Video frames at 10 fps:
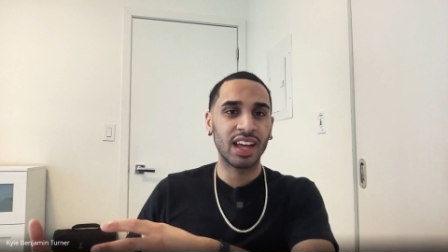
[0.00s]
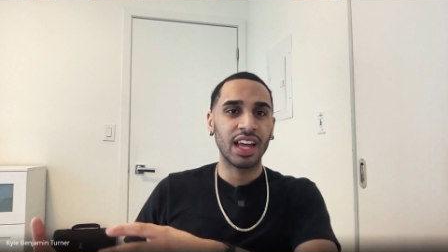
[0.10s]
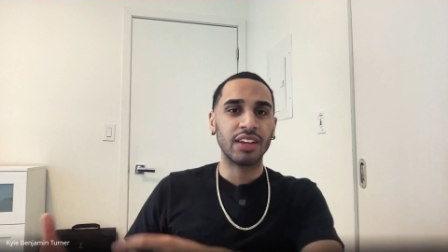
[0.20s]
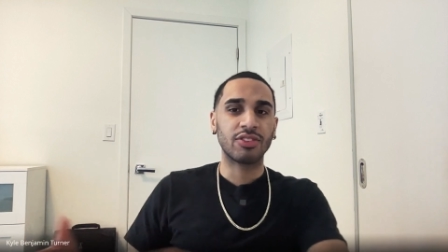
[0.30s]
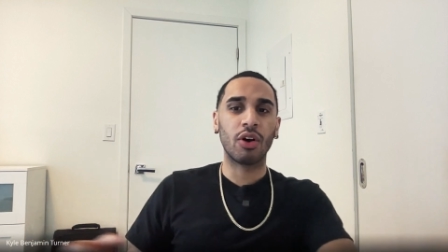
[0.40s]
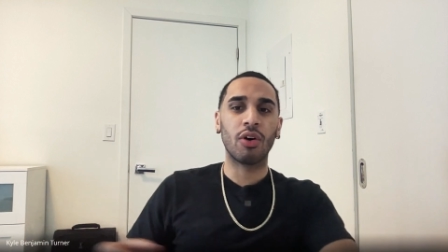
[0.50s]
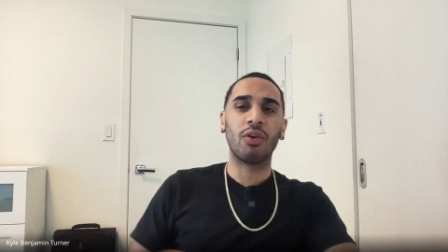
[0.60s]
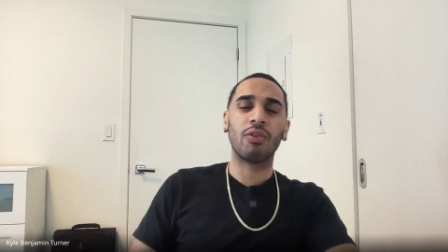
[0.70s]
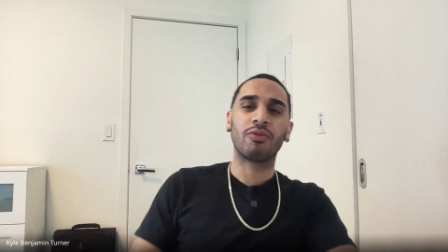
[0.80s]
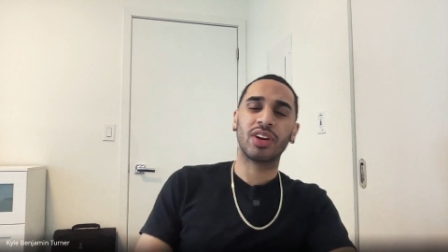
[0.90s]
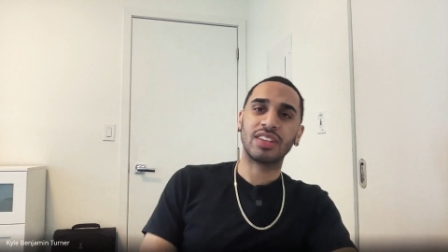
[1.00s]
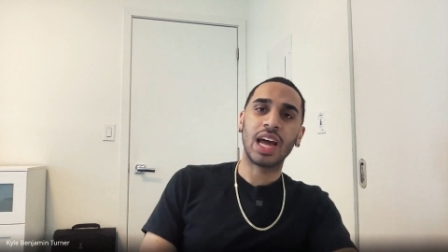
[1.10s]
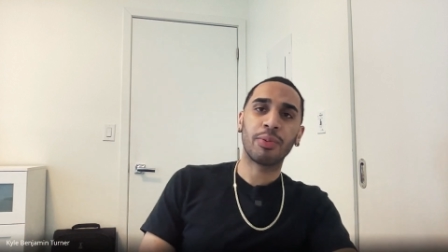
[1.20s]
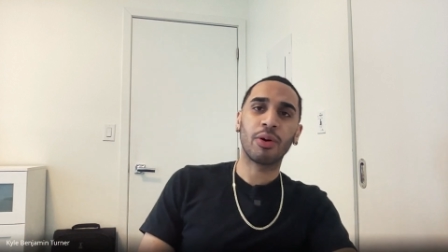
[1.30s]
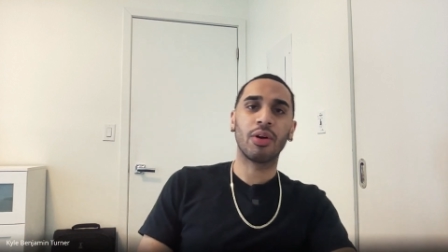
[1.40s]
So for
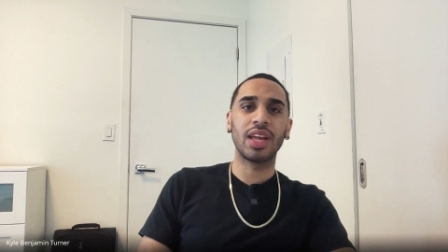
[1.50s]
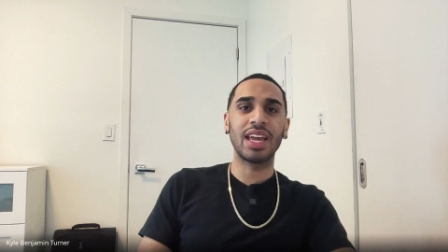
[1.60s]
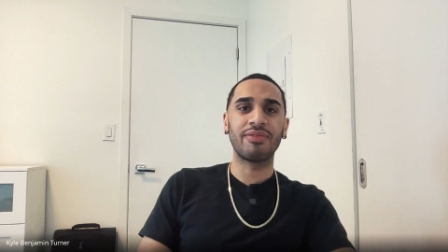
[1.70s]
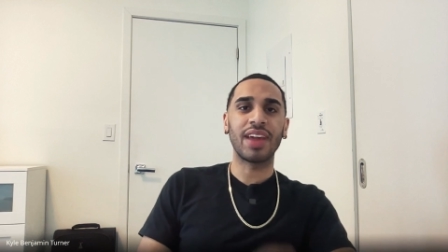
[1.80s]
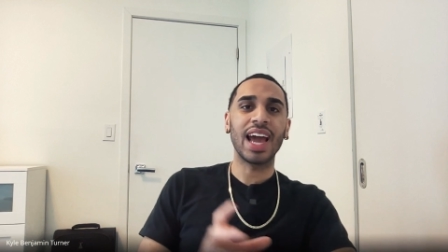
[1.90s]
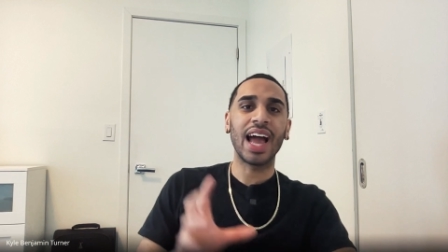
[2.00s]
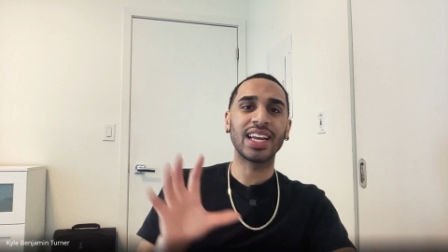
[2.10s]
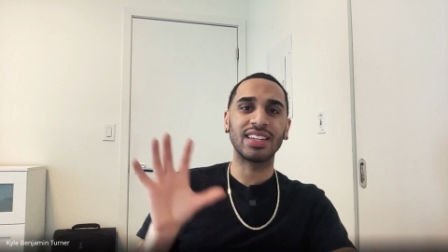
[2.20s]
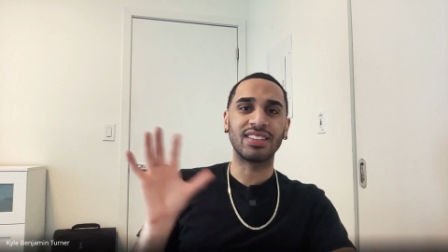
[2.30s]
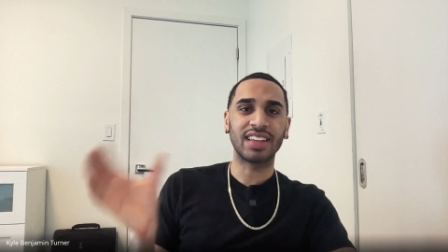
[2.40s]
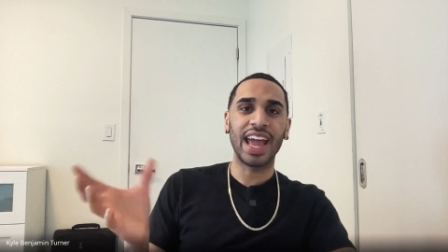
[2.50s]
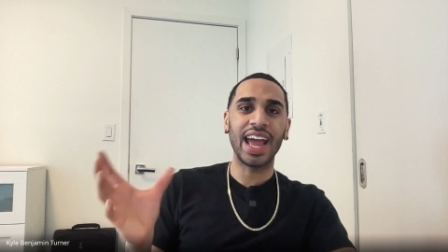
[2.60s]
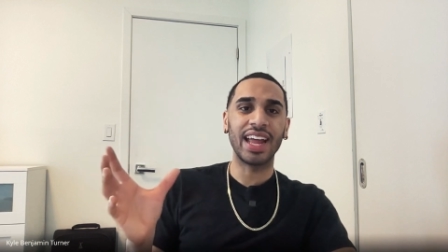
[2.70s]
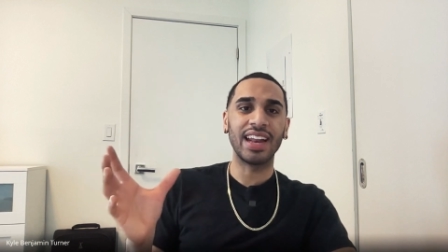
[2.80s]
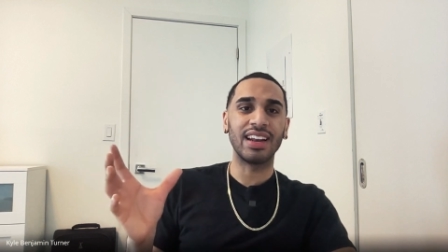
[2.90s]
example, if AI could
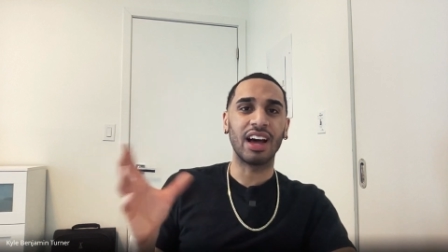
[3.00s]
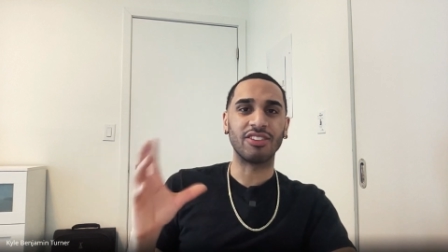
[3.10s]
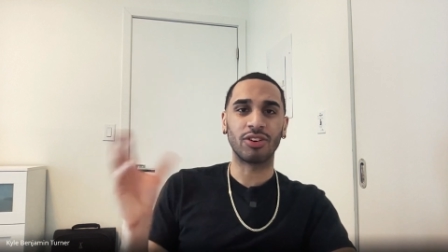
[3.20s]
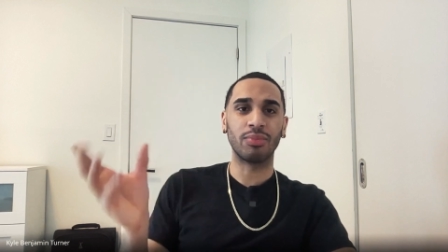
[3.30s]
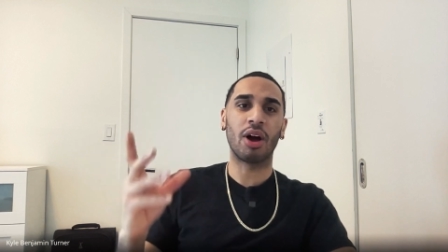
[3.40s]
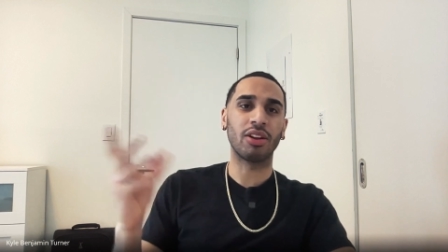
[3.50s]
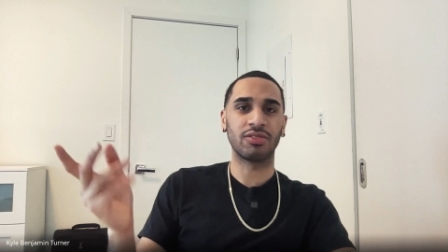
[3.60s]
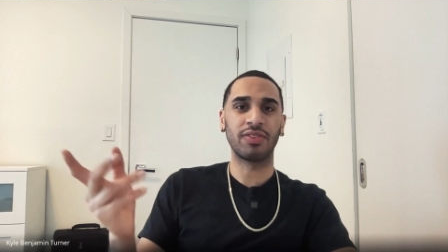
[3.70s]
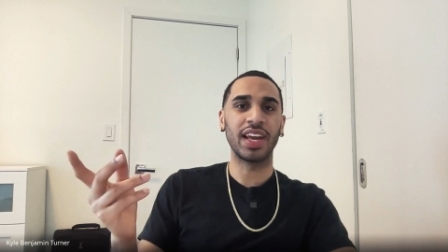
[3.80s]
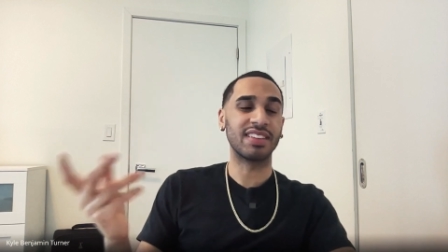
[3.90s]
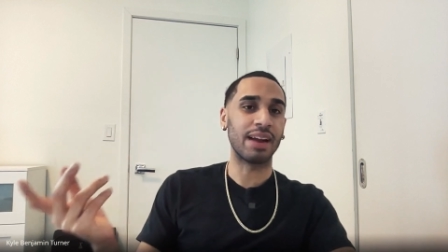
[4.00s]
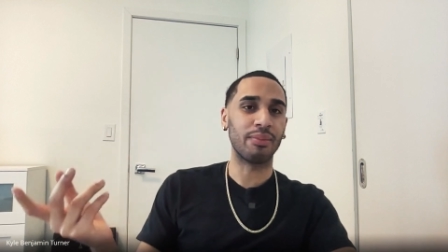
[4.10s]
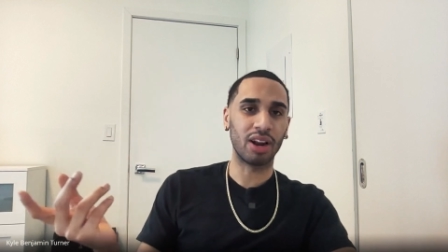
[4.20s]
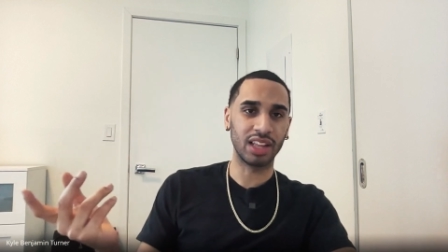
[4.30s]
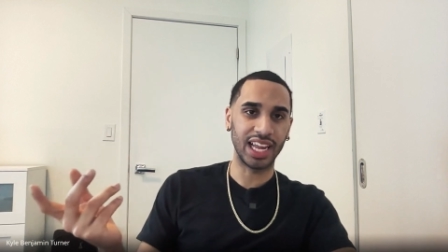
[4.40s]
scan a certain model's face at a
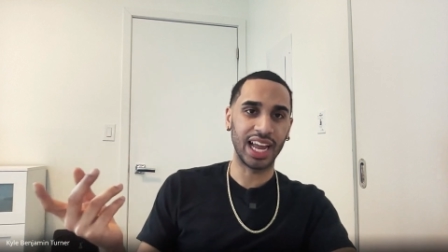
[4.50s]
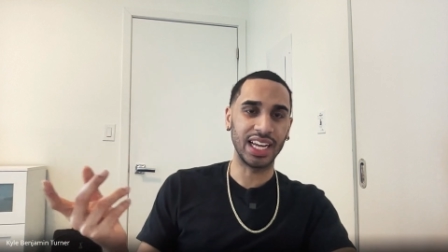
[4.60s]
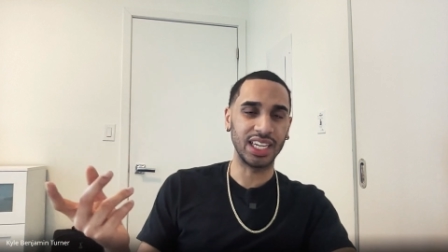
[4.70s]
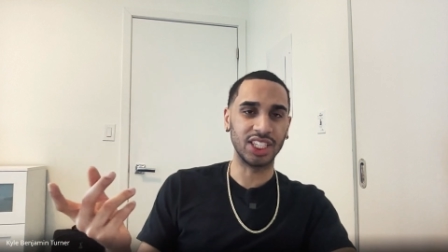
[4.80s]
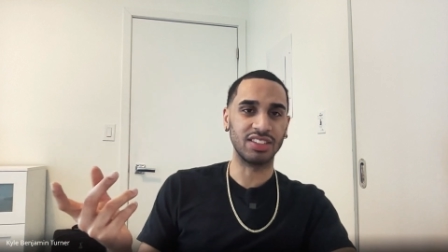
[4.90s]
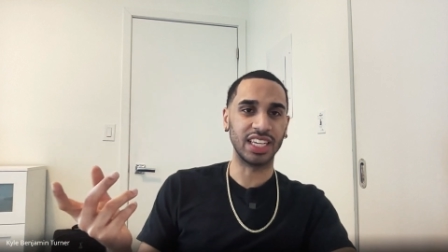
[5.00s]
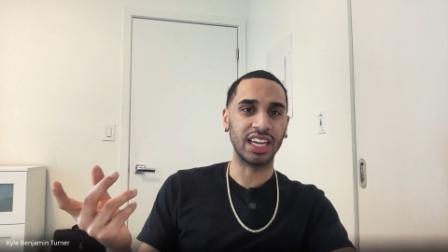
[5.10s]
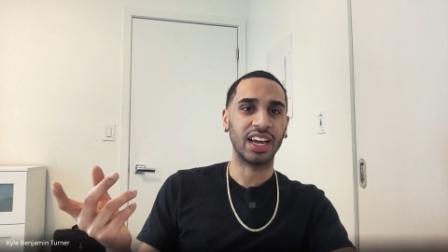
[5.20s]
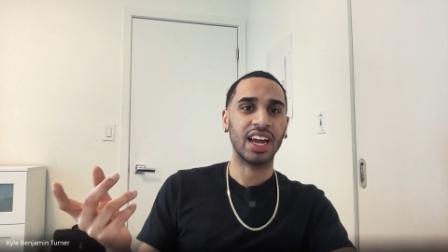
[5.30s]
modeling agency,